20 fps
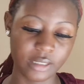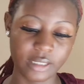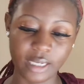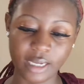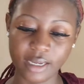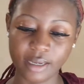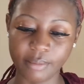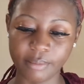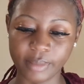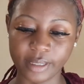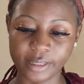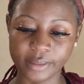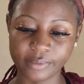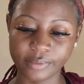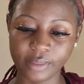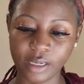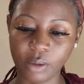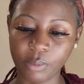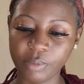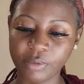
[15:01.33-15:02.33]
Yeah, man,
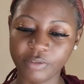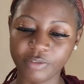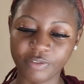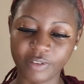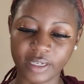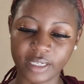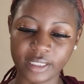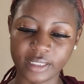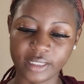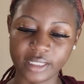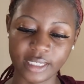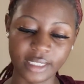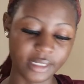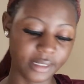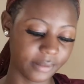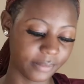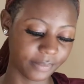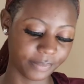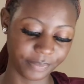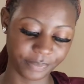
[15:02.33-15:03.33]
I'll be fine, eh?
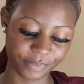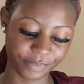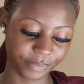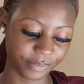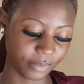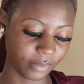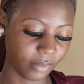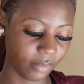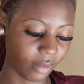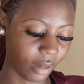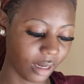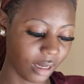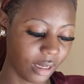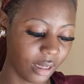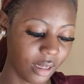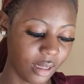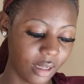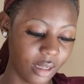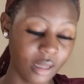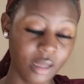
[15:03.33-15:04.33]

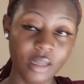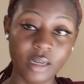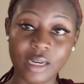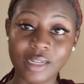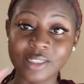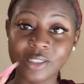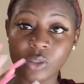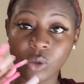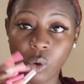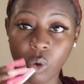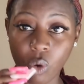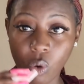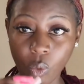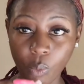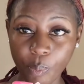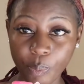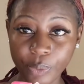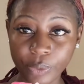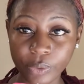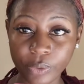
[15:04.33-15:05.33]
Let's
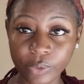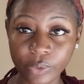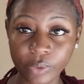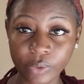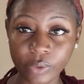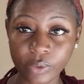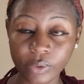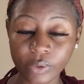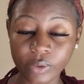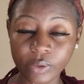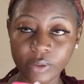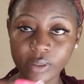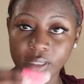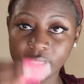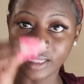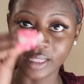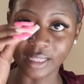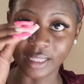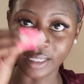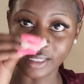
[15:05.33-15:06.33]
hope
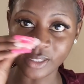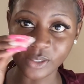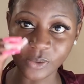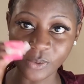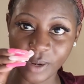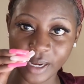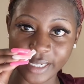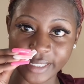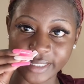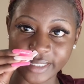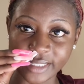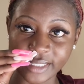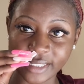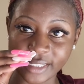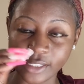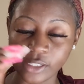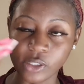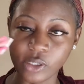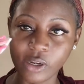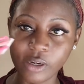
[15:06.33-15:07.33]
this one
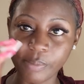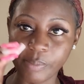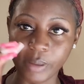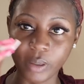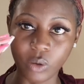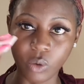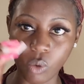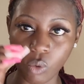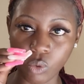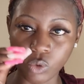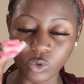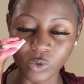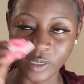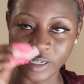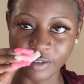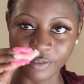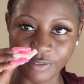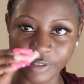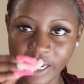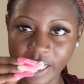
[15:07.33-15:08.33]
is not below
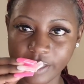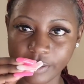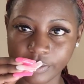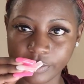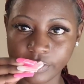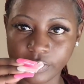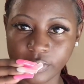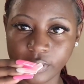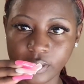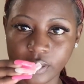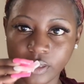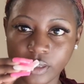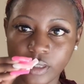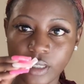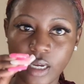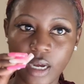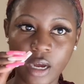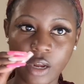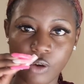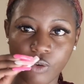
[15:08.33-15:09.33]
25
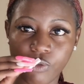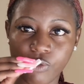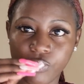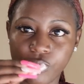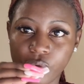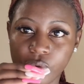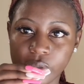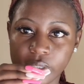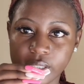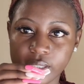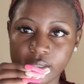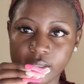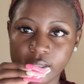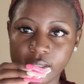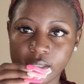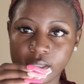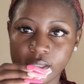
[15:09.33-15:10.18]
out of 40.